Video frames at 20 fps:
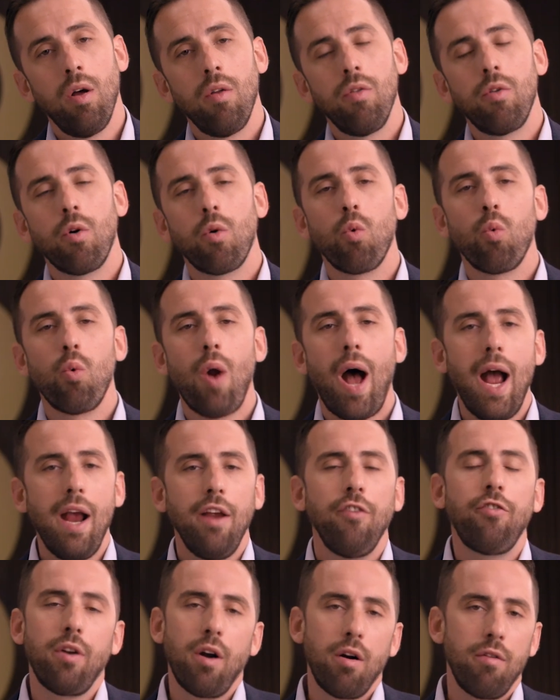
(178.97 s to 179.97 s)
the
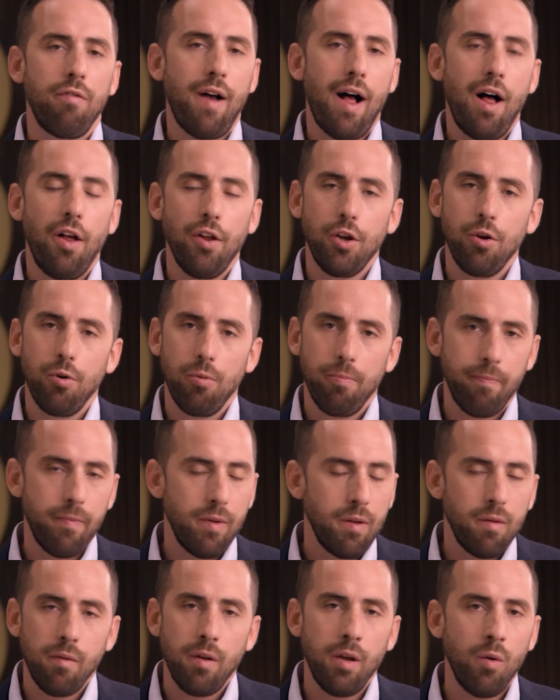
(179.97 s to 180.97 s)
rise in our volume,
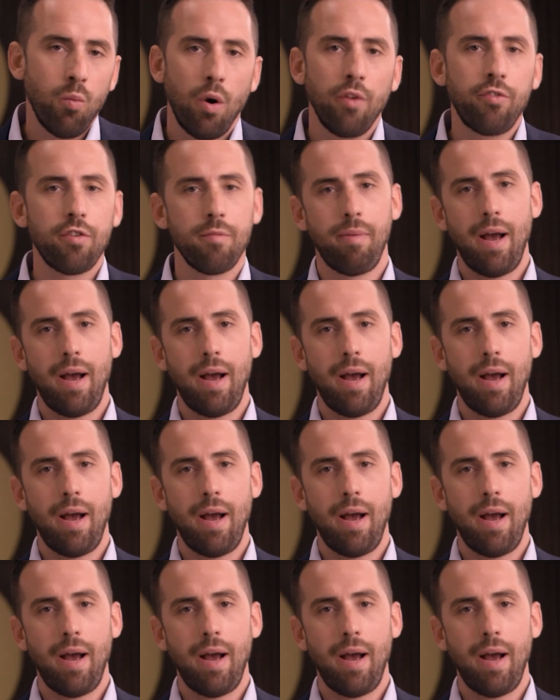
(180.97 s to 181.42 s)
it wasn't